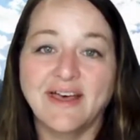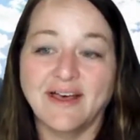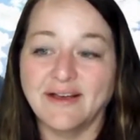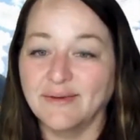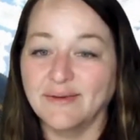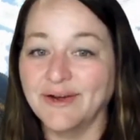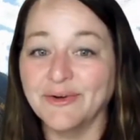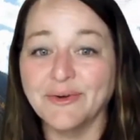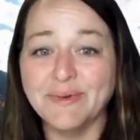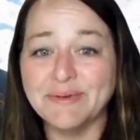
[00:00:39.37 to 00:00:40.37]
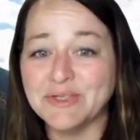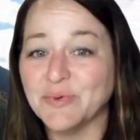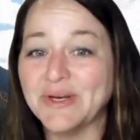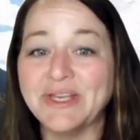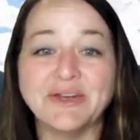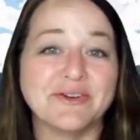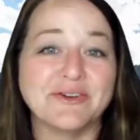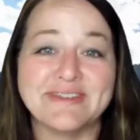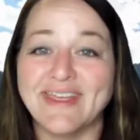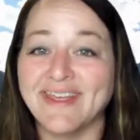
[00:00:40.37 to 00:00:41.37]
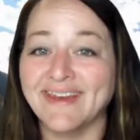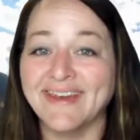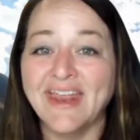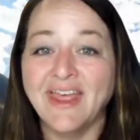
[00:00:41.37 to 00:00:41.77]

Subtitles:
I don't know, maybe 20 years, and